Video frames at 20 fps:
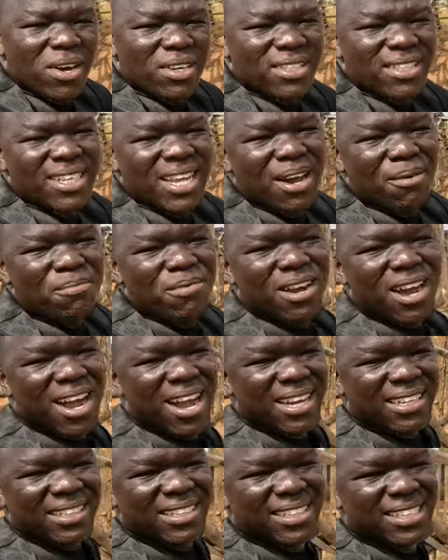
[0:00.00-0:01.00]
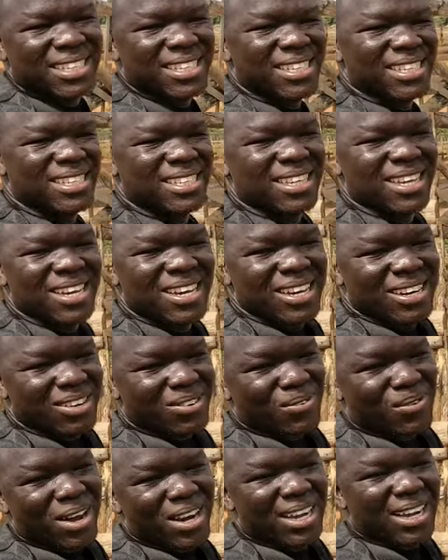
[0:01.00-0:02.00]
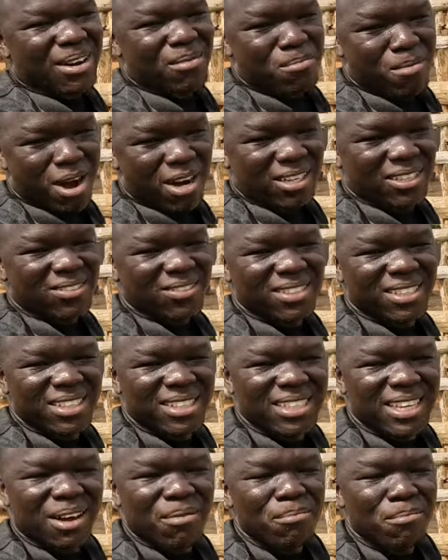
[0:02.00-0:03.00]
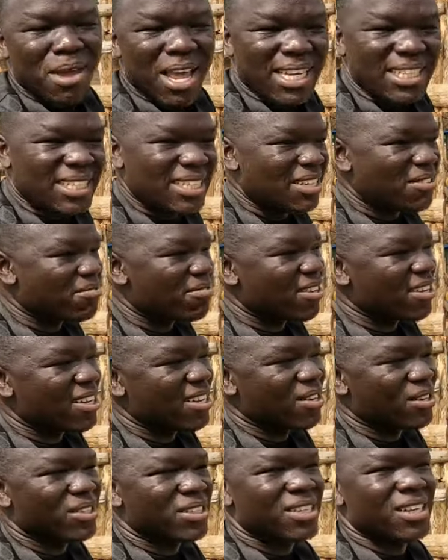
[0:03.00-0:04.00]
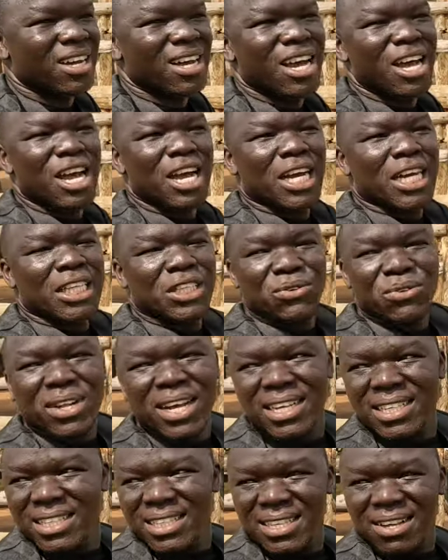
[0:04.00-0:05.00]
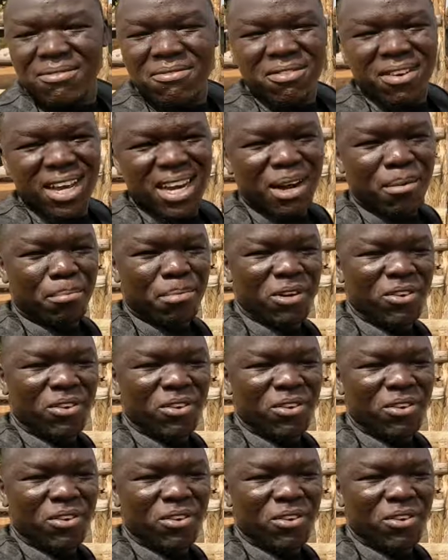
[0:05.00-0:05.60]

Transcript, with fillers: What's up, guys? Welcome back to this amazing video. Today is a very